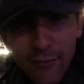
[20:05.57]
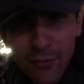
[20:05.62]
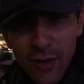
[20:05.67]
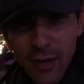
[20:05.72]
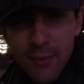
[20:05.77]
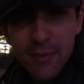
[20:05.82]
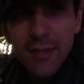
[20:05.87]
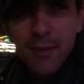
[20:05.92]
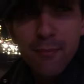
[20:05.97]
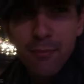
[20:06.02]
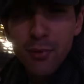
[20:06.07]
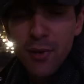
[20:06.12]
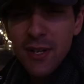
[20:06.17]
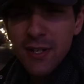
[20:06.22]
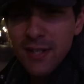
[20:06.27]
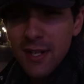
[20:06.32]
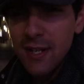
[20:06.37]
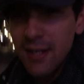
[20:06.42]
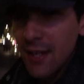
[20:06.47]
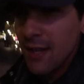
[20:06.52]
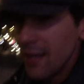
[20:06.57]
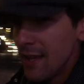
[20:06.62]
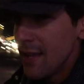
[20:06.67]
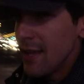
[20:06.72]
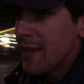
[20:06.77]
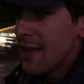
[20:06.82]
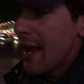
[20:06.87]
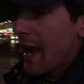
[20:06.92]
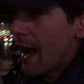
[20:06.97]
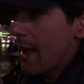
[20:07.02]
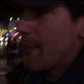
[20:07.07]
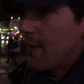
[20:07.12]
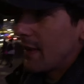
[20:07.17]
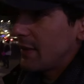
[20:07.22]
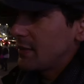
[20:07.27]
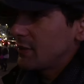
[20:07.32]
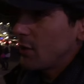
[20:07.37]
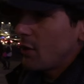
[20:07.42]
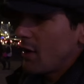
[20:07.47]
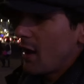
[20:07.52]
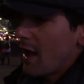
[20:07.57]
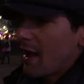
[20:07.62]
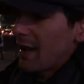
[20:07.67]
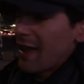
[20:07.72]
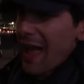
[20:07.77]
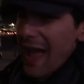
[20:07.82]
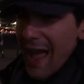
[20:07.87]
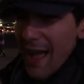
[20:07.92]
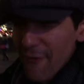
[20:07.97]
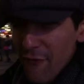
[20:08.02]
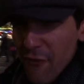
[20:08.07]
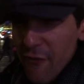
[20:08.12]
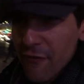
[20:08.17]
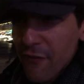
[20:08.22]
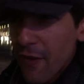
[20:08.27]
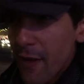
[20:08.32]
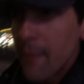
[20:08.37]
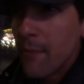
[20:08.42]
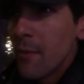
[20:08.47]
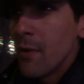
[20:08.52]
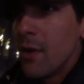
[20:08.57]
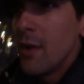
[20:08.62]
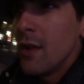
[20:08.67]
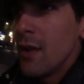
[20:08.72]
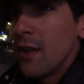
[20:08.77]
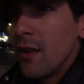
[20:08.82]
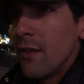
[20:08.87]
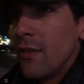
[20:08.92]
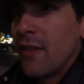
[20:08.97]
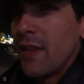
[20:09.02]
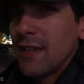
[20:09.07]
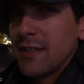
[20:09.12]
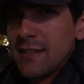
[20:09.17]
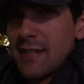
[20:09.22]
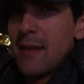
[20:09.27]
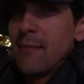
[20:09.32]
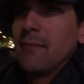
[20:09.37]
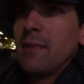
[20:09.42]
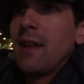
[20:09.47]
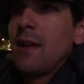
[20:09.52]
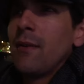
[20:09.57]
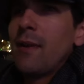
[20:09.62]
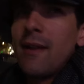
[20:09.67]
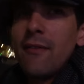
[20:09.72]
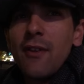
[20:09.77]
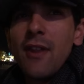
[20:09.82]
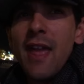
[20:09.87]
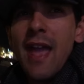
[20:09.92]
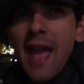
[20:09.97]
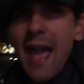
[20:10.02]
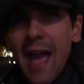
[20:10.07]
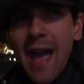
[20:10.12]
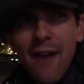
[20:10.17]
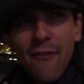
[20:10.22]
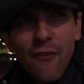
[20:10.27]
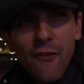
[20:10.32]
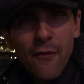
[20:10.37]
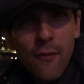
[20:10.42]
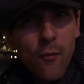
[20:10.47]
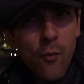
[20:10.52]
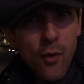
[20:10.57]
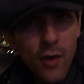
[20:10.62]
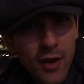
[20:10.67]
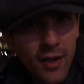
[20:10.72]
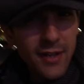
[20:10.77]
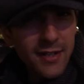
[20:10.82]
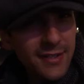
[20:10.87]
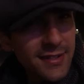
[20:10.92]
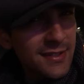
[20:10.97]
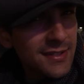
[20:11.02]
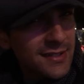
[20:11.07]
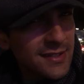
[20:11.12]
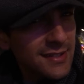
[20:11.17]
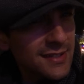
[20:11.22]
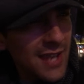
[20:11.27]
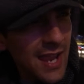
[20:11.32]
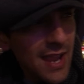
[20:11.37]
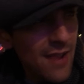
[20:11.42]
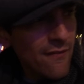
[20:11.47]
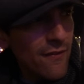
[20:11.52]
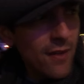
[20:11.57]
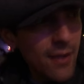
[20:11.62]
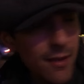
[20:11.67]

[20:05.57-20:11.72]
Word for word: after he was imprisoned and they sort of, half of them, the assembly or whatever, they half of them wanted to save